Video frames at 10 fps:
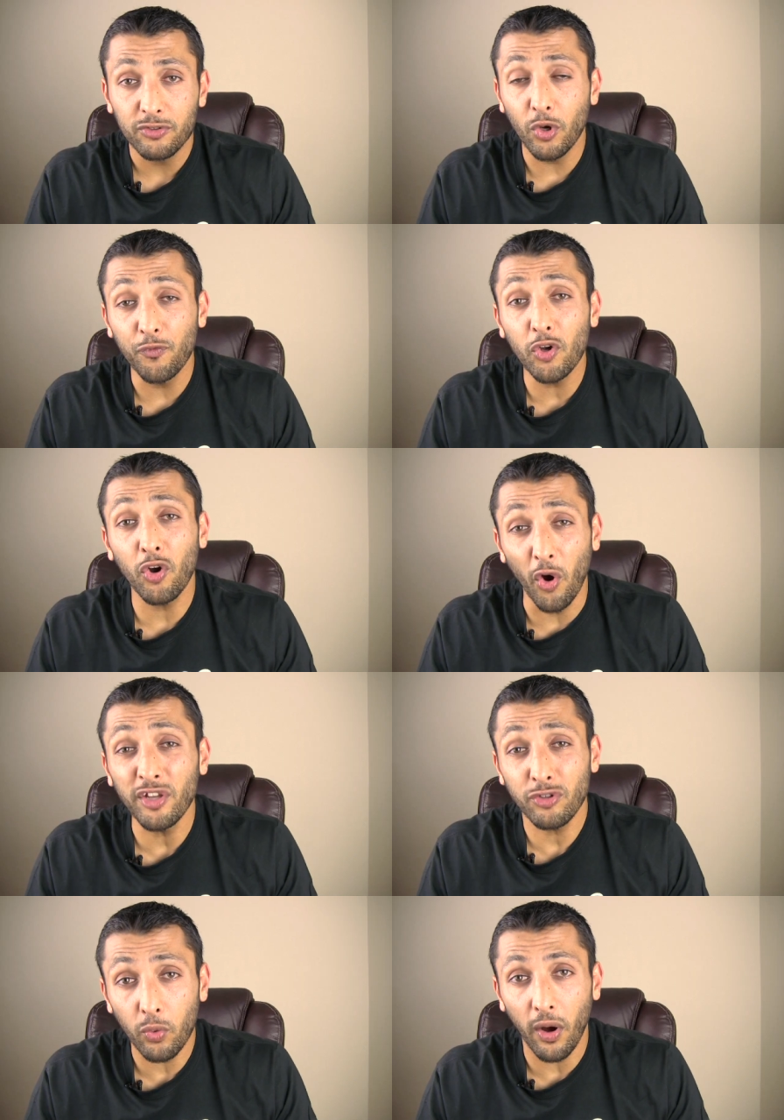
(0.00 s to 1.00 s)
So if you're
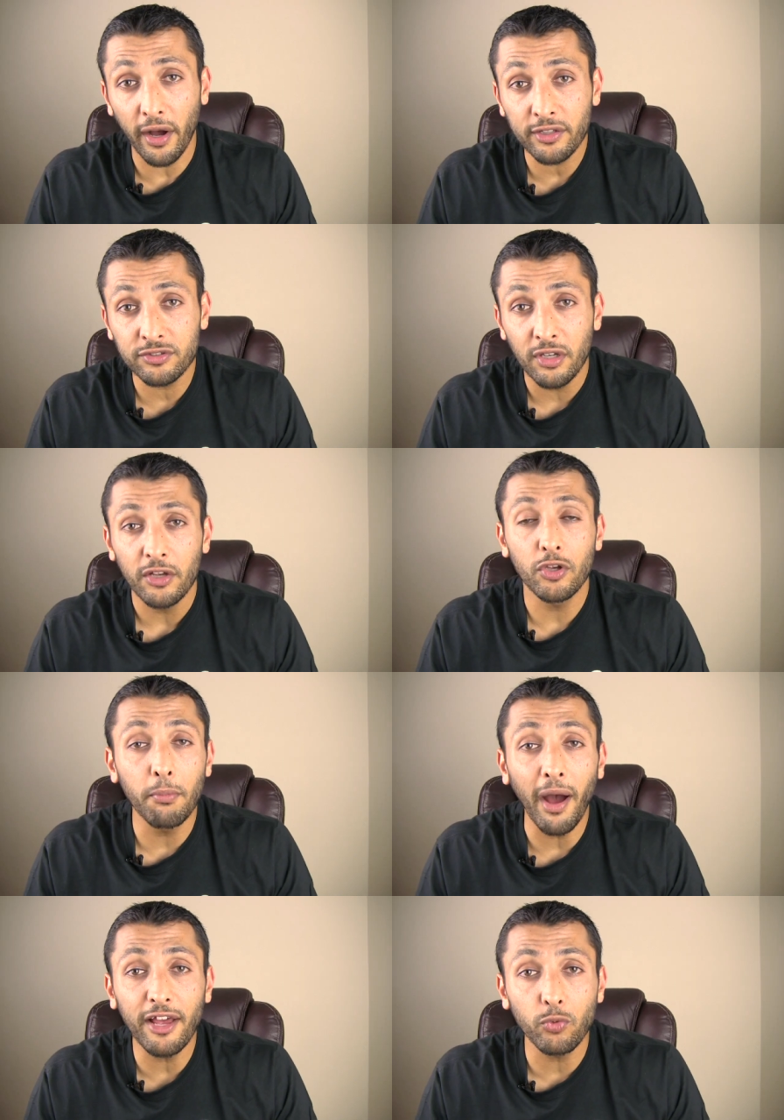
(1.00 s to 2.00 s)
going to watch, you
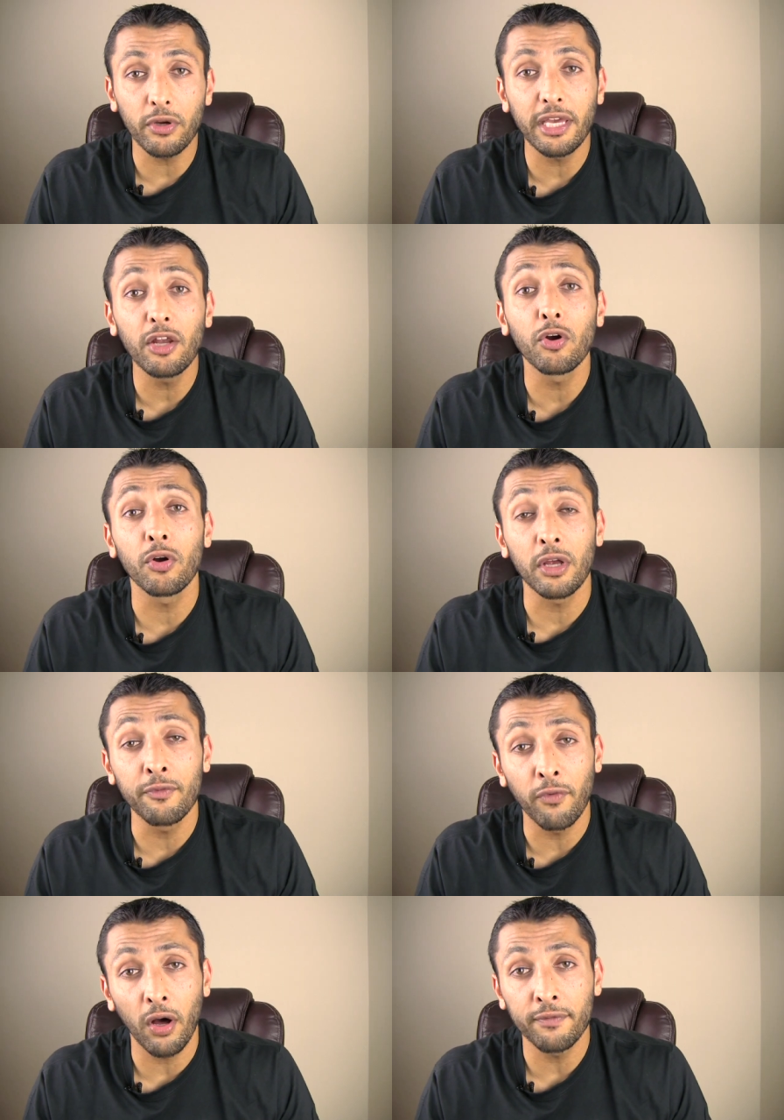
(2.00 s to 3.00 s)
might as well get her
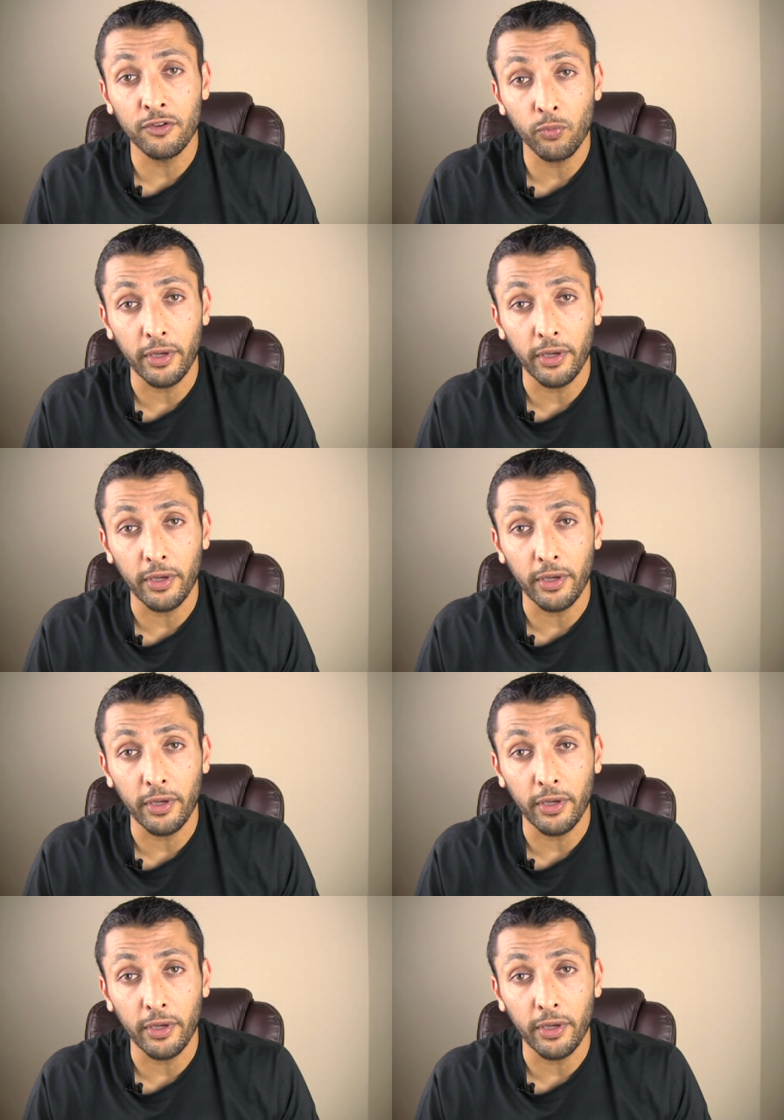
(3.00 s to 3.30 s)
involved as